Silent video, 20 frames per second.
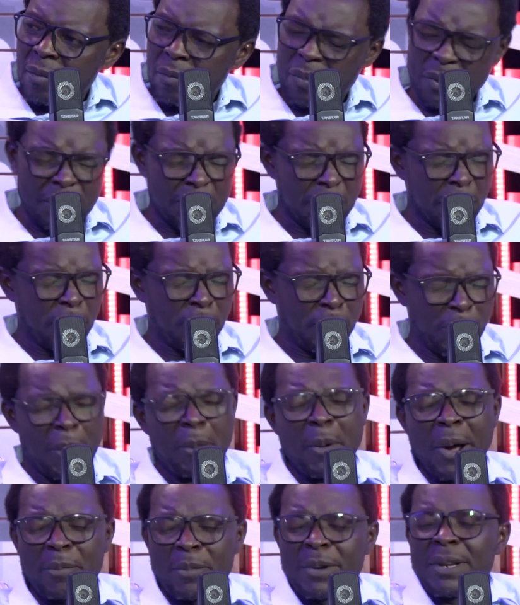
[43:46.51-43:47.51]
But
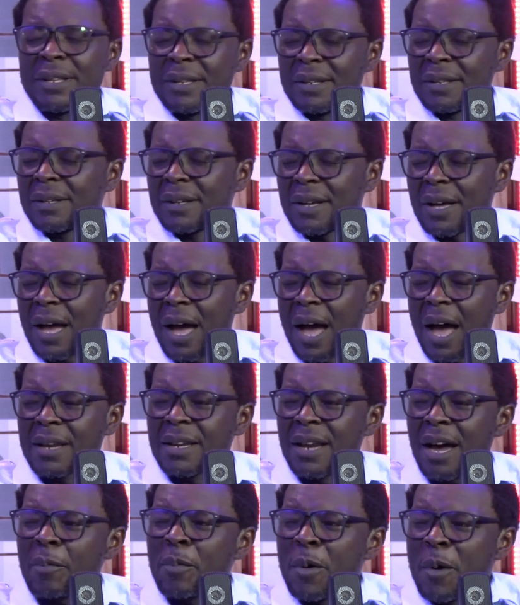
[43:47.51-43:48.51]
probably,
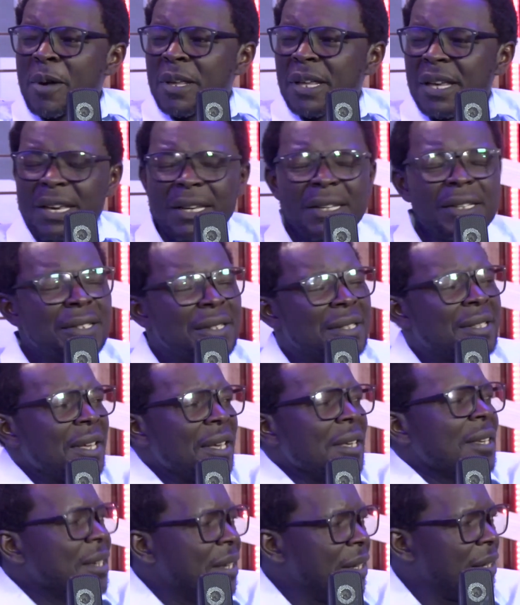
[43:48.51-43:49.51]
at that point, he is
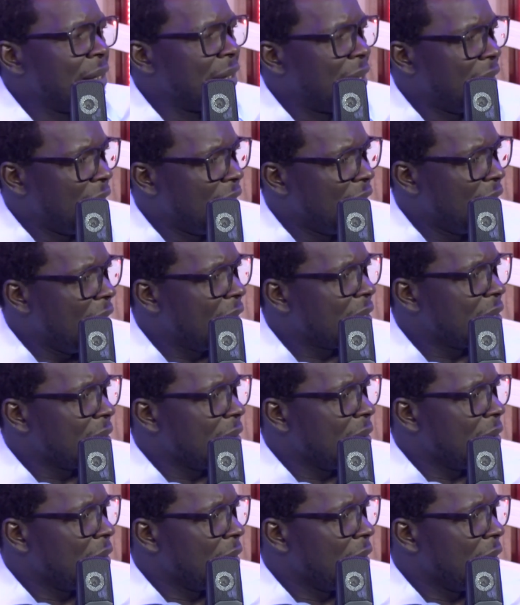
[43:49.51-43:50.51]
thinking that
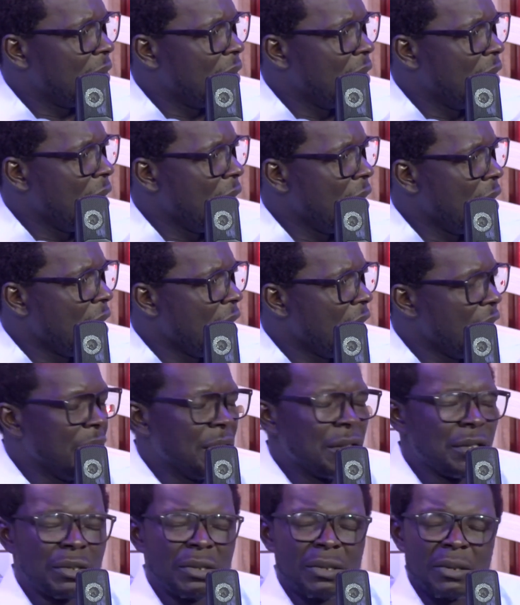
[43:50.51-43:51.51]

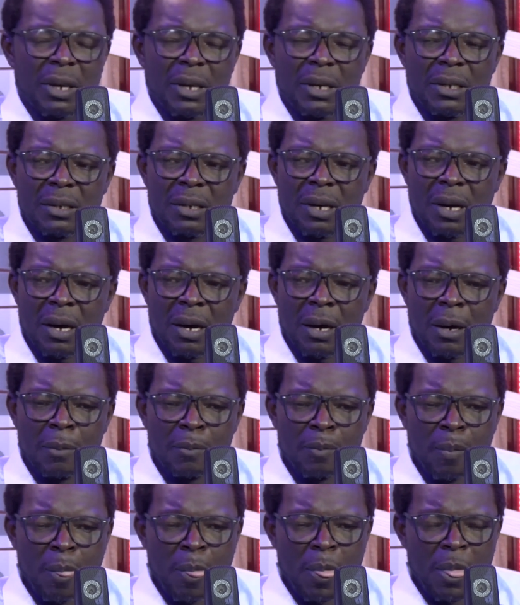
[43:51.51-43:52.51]
he's
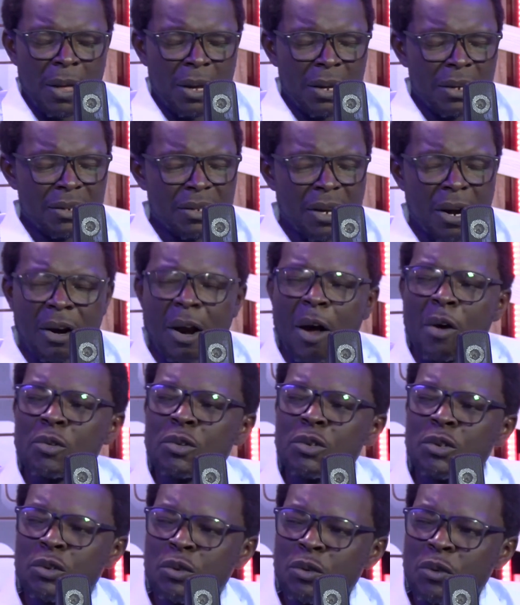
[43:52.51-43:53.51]

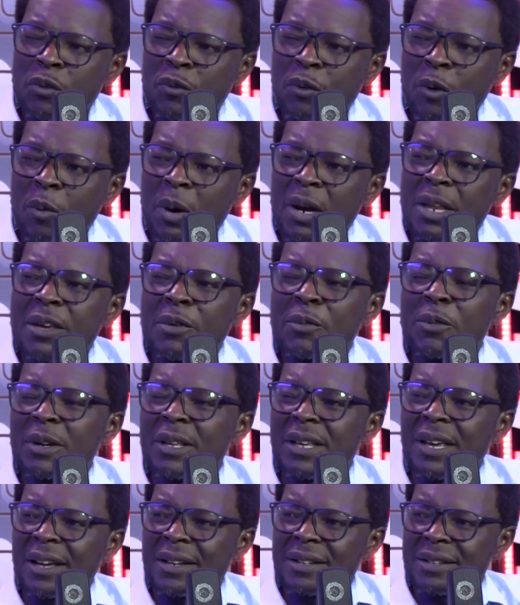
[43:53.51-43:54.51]
around you for what he will
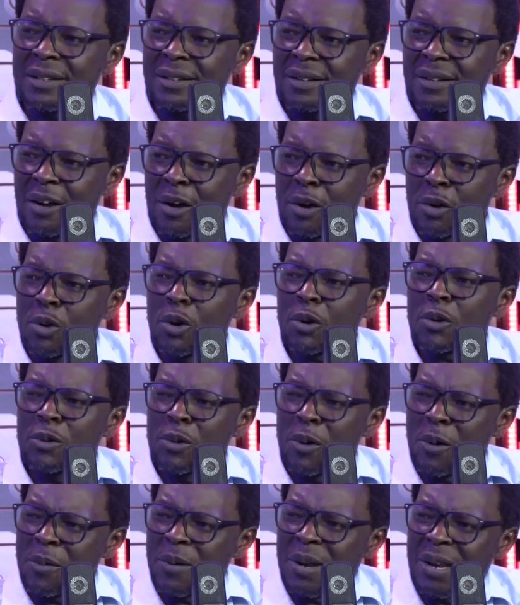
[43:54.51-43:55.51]
get, not
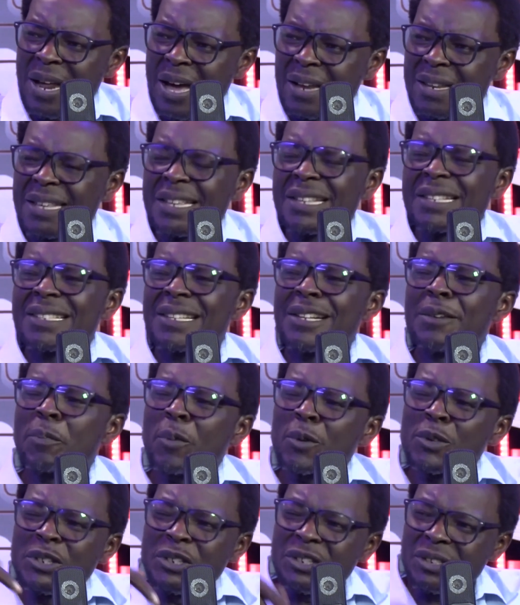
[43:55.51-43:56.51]
knowing that he's still
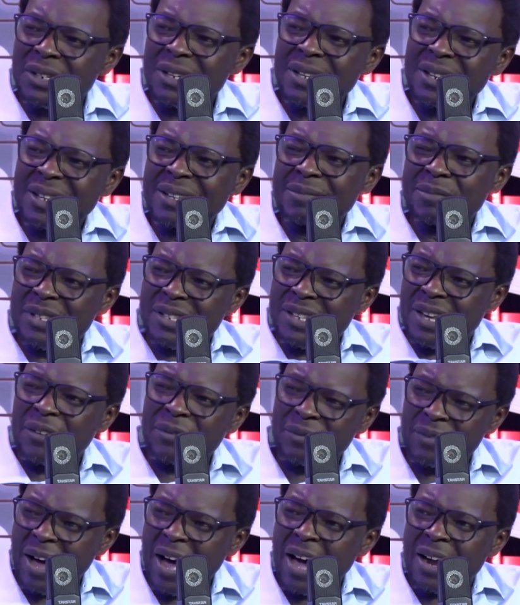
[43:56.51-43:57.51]
positioning
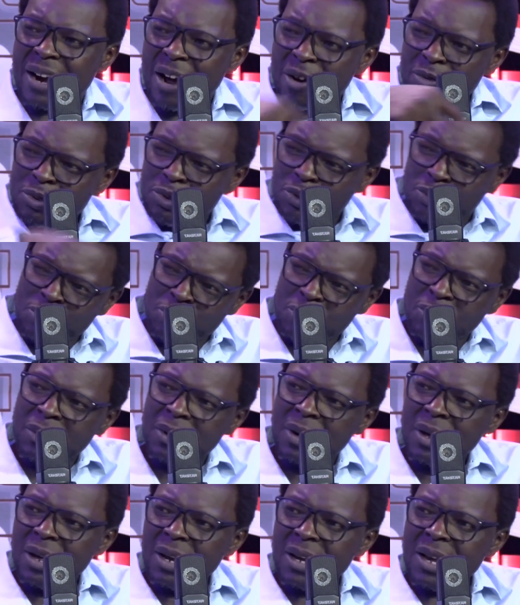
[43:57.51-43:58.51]
himself around you,
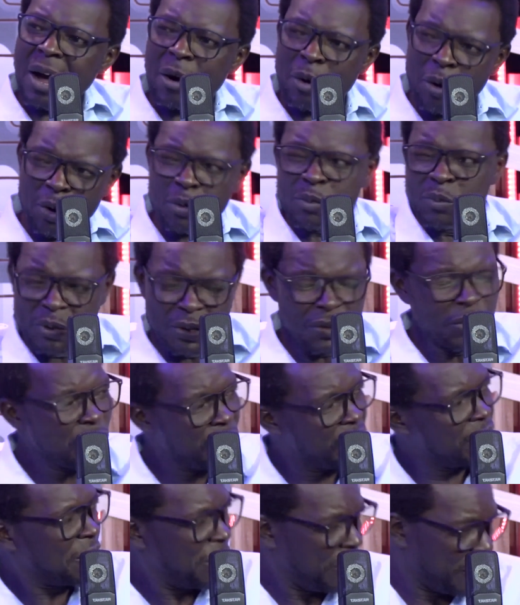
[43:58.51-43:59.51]
that God will
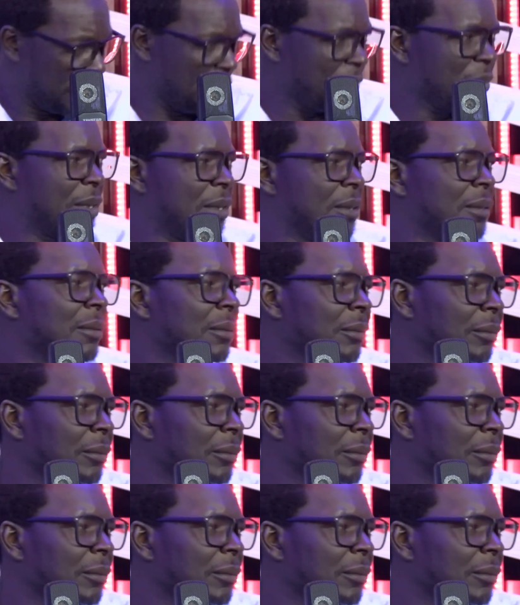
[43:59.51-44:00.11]
use him for something.